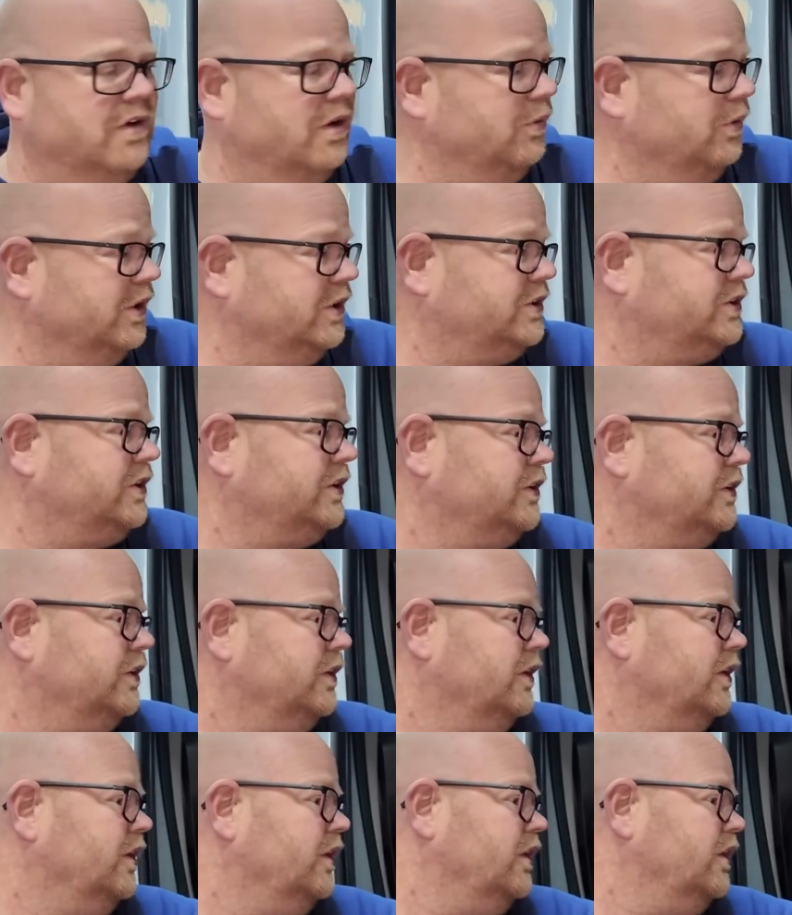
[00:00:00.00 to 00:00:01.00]
voltage.
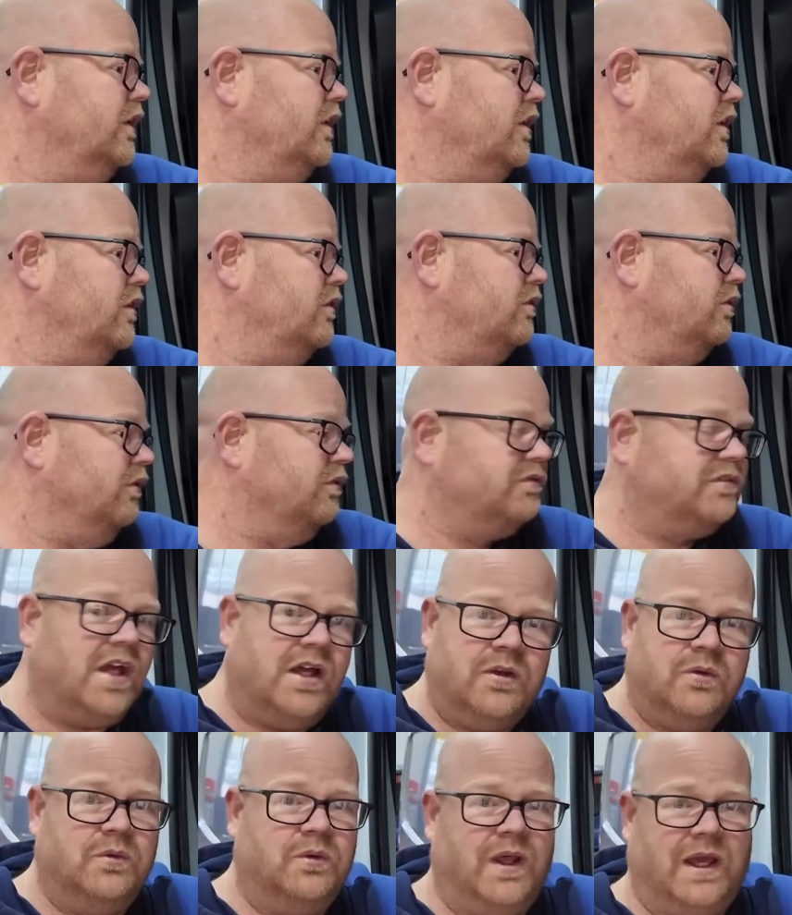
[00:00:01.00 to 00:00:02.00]
So we've
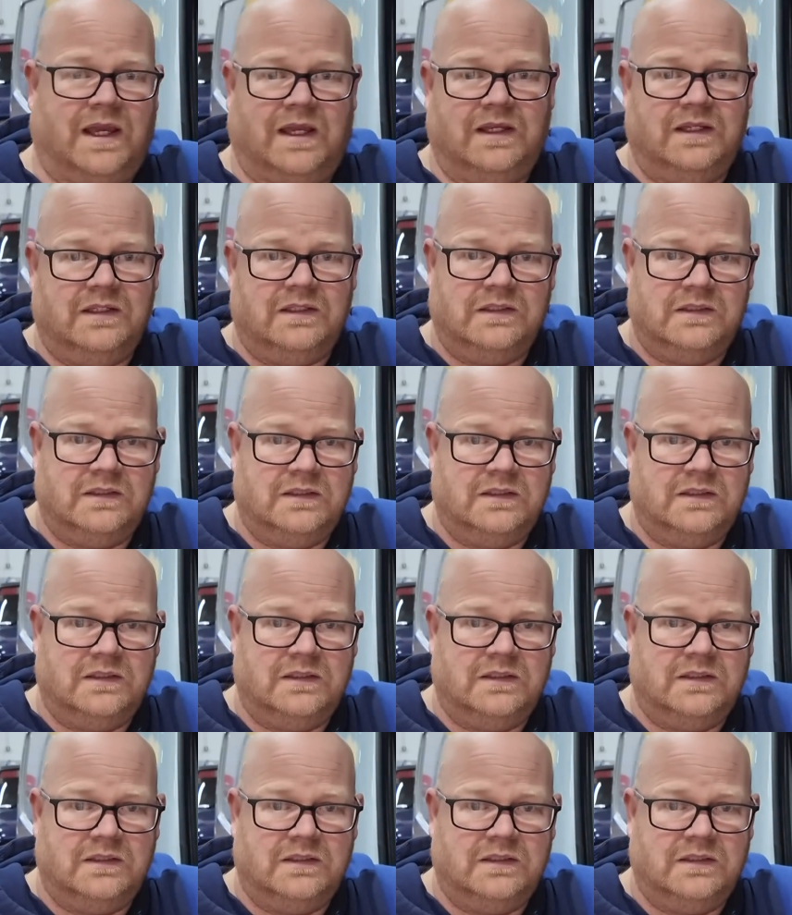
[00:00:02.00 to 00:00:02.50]
done all that.